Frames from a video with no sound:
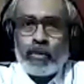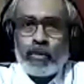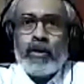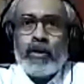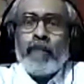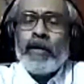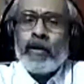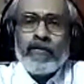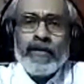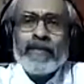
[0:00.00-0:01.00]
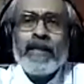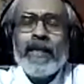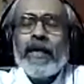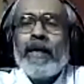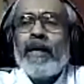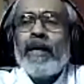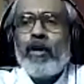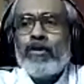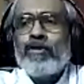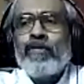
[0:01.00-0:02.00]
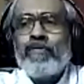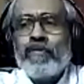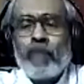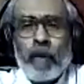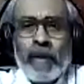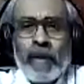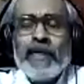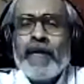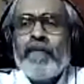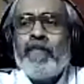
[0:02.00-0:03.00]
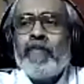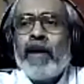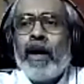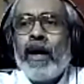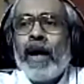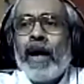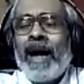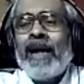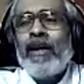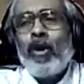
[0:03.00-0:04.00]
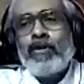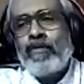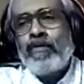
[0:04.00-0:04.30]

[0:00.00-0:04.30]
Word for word: But obviously, uh, loss of property uh, and loss of uh,